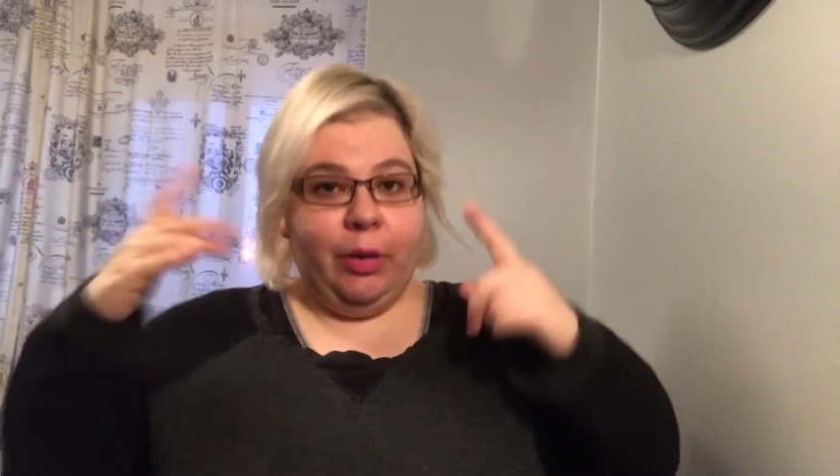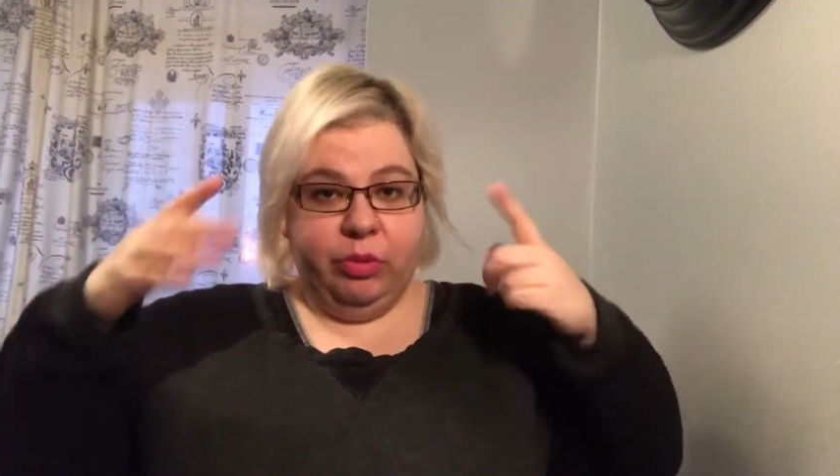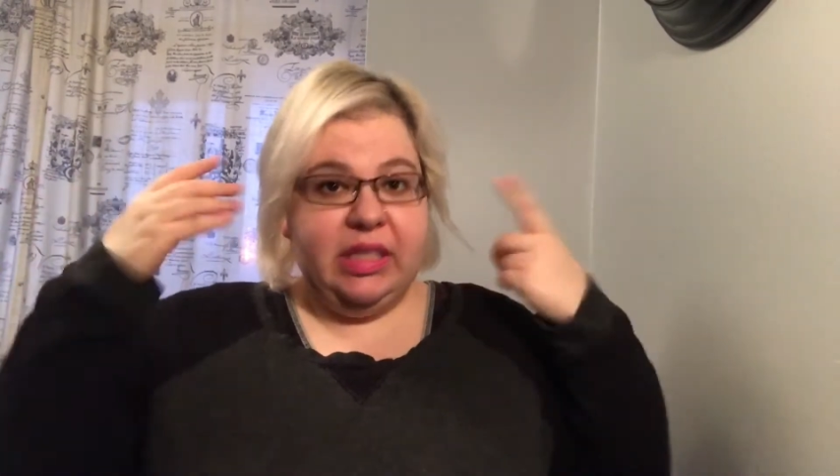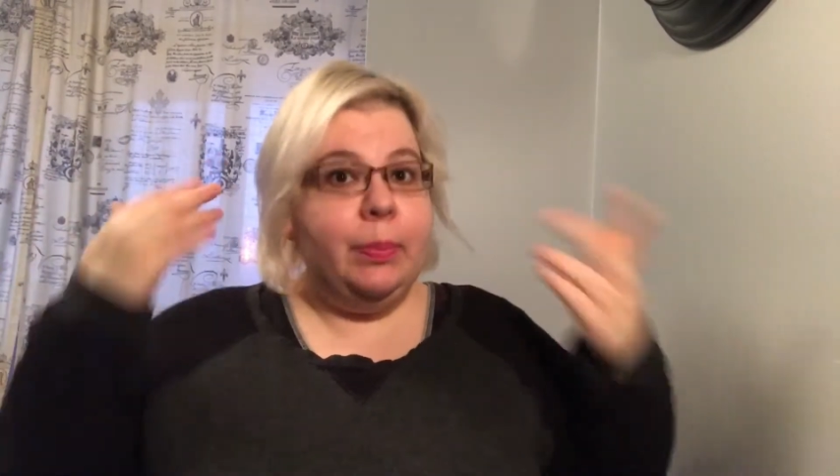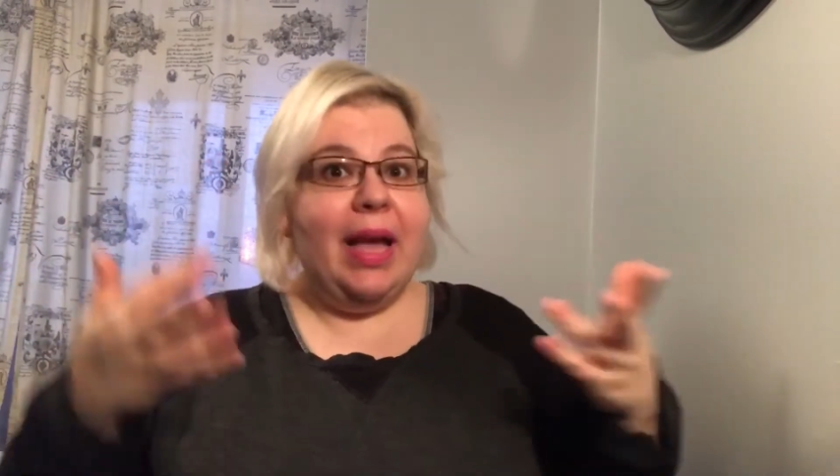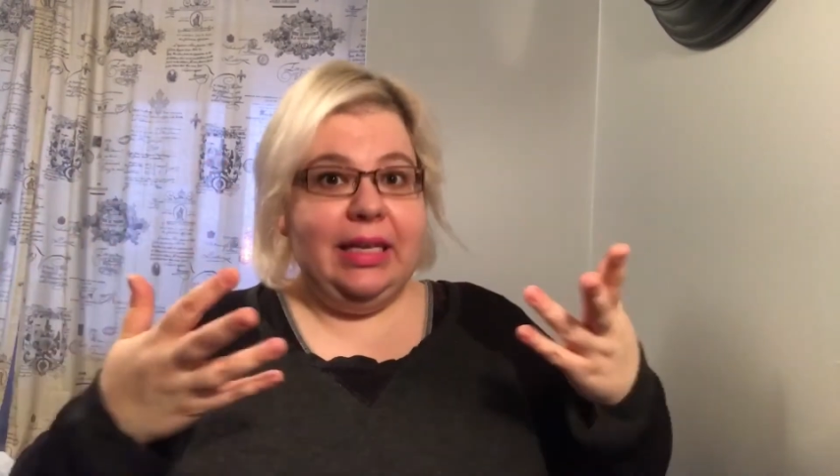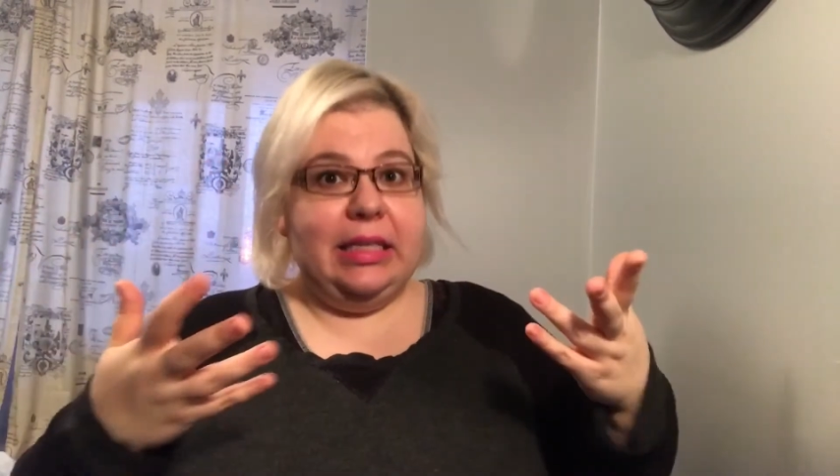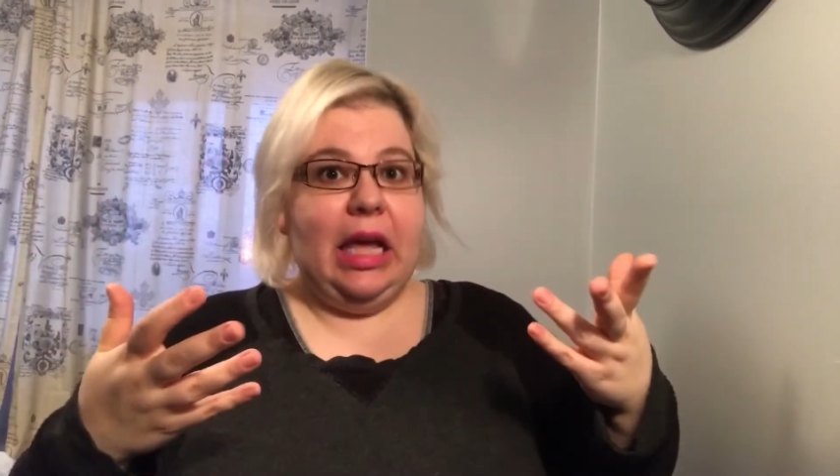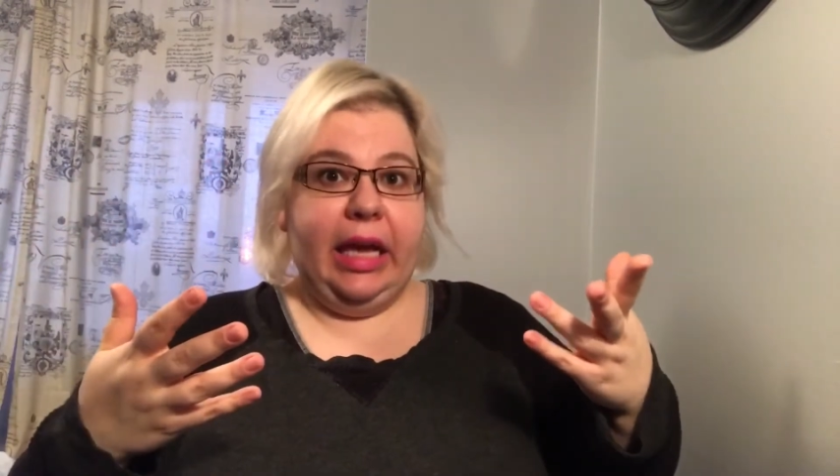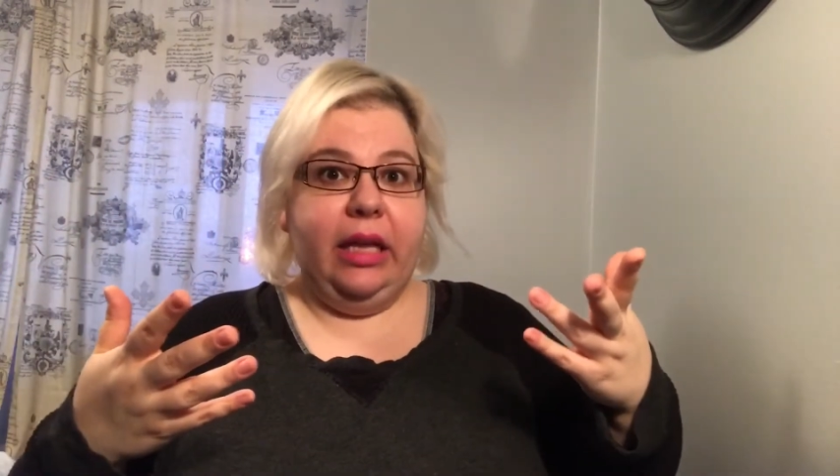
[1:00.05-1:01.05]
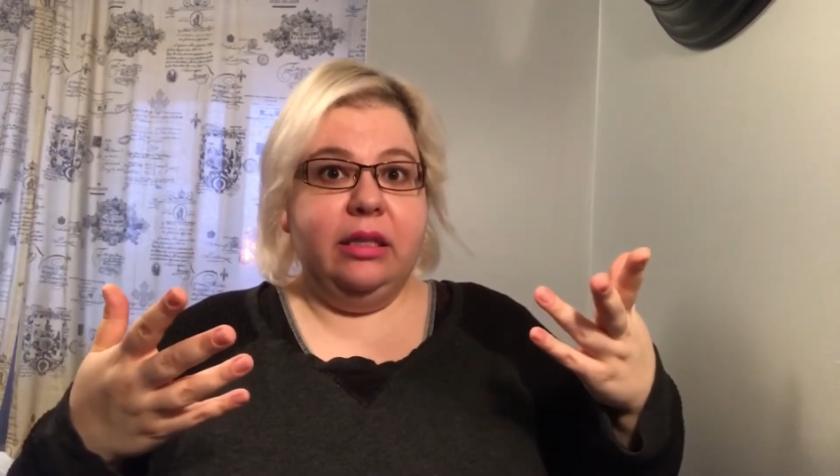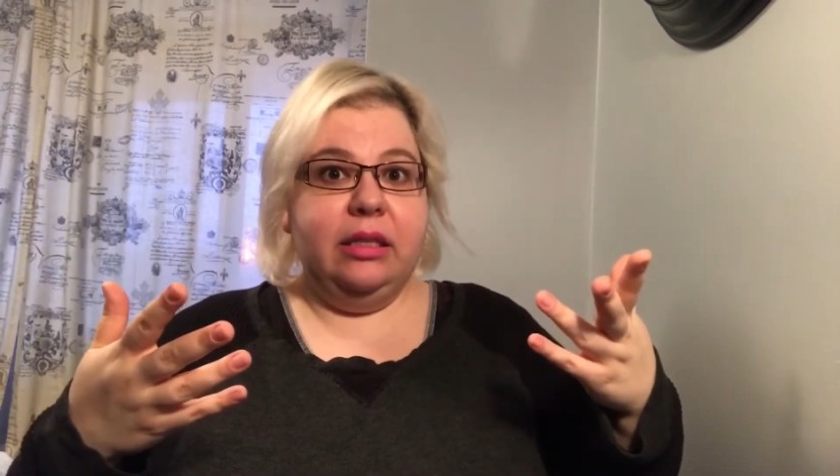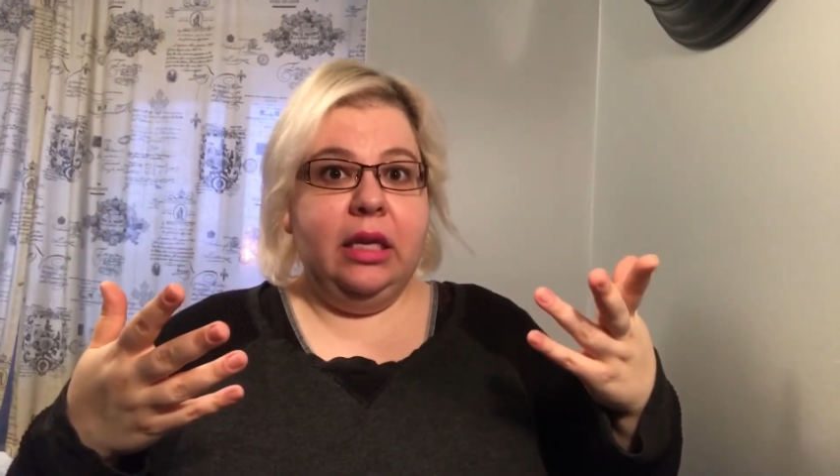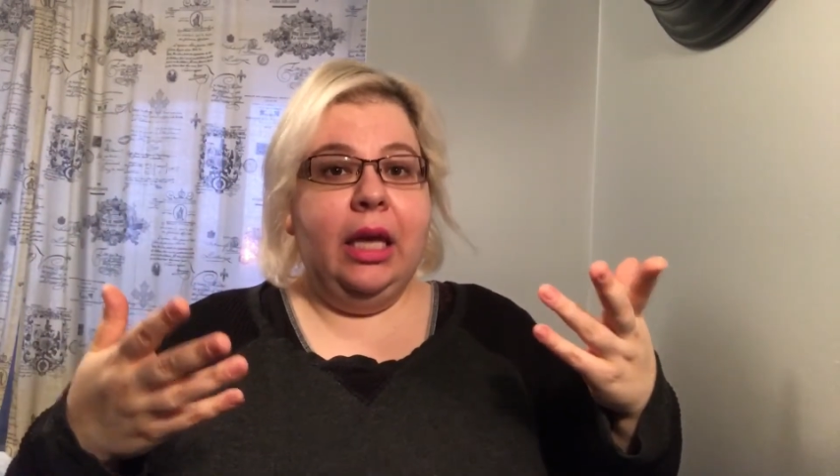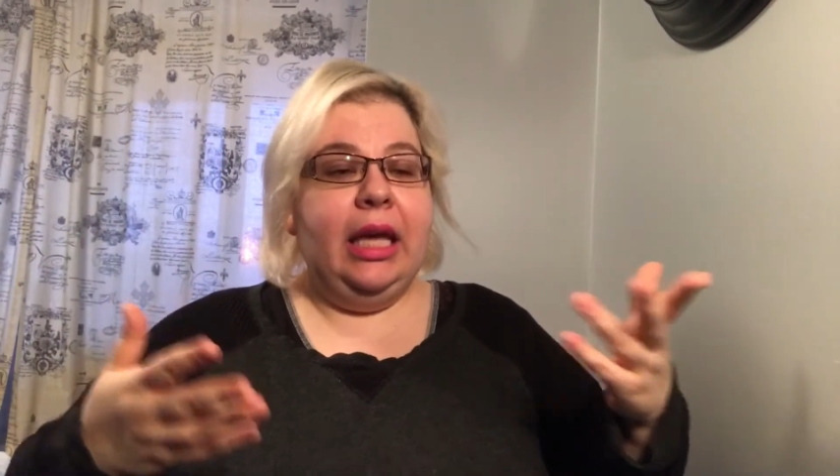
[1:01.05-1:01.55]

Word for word: I respect science,